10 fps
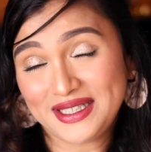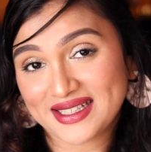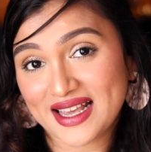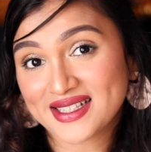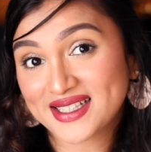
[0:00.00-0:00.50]
please
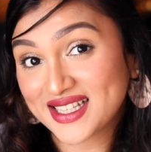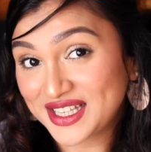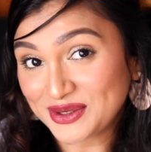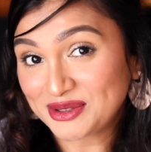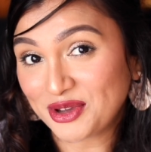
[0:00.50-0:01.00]

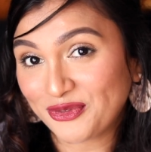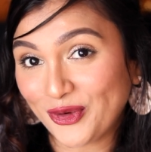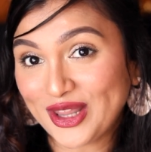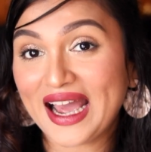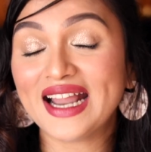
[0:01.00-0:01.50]
excuse me
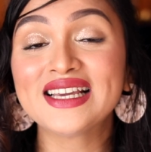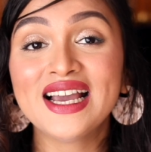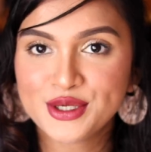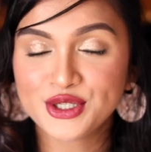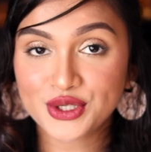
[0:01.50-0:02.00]
for
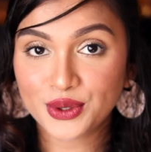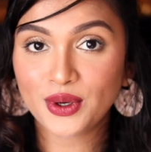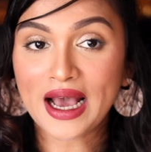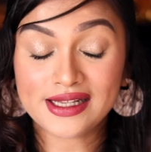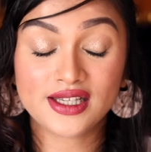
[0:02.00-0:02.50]
that.
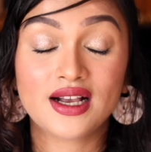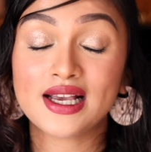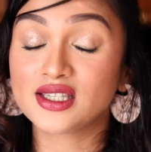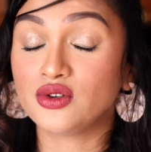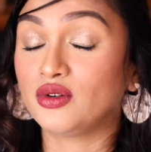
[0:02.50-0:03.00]
So as you
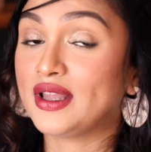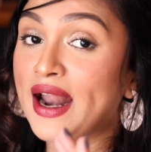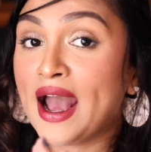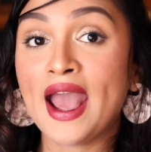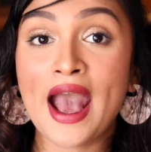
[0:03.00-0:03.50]
guys know
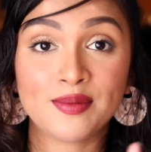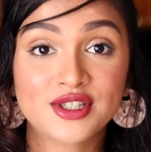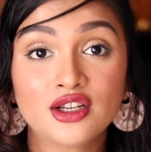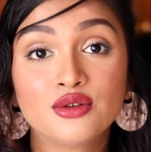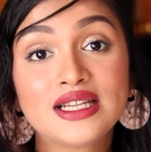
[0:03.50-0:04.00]
that I
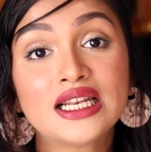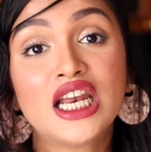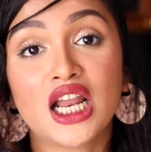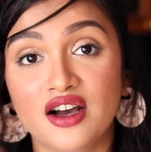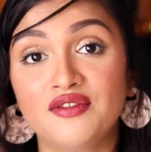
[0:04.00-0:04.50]

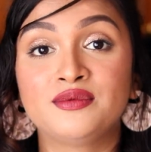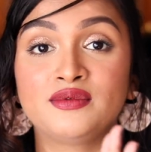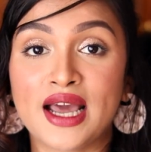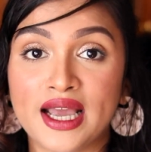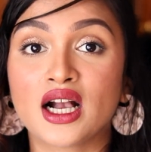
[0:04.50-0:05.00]
absolutely love
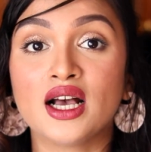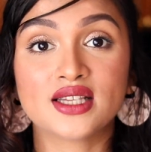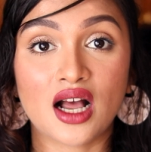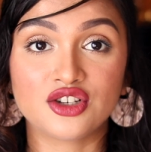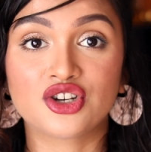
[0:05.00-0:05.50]

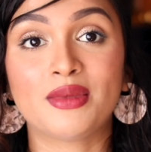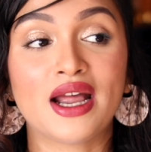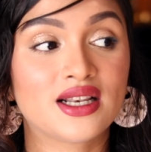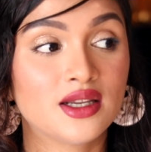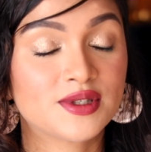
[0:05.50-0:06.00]
Nykaa's ultra
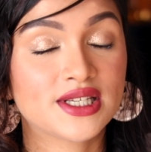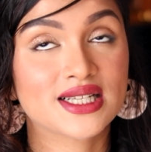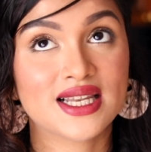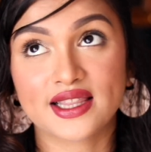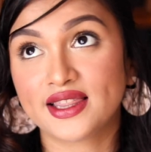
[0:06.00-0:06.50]
matte
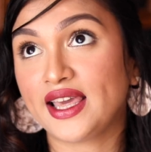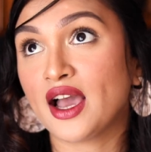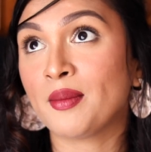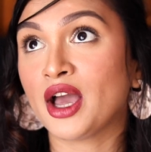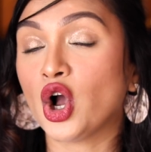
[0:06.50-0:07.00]
lipsticks. Like they
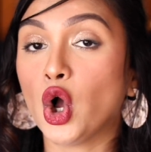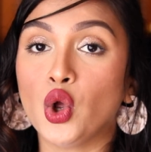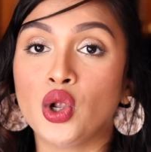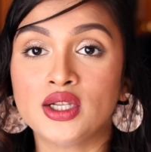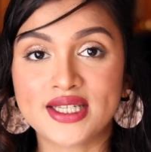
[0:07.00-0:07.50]
are my
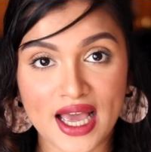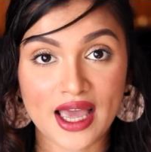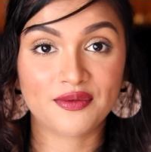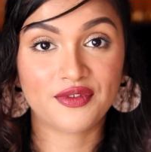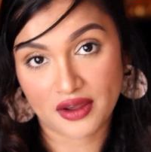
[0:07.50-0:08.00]

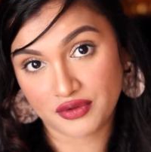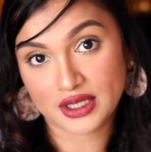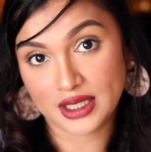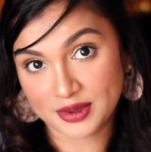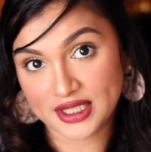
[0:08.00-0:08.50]
all-time
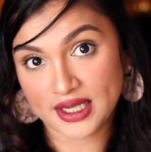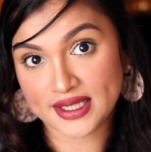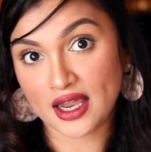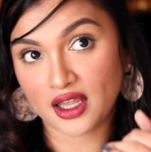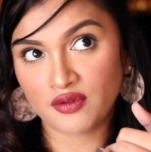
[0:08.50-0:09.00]
favorite lipsticks,
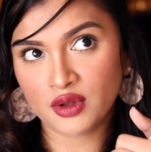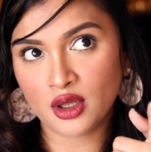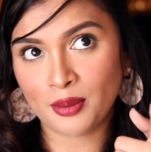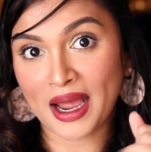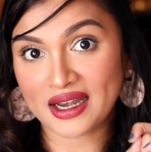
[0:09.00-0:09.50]
and even
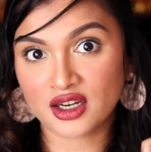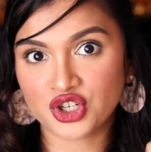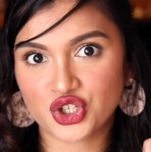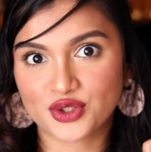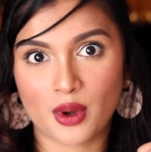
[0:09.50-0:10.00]
the
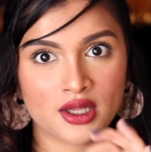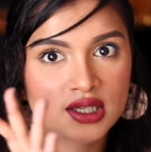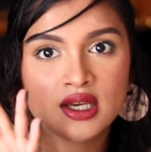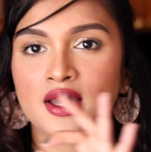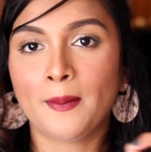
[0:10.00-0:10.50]
Mattelicious ones,
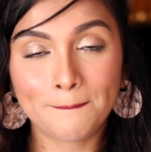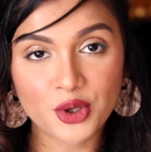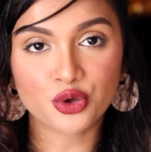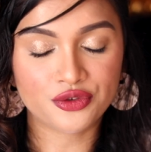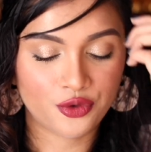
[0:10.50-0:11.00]

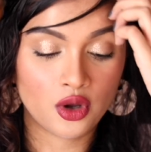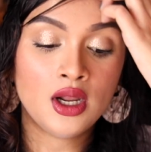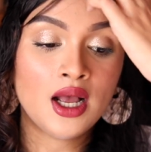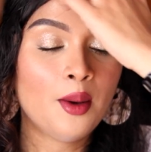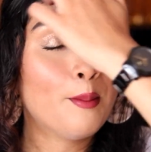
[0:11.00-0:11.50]
beautiful.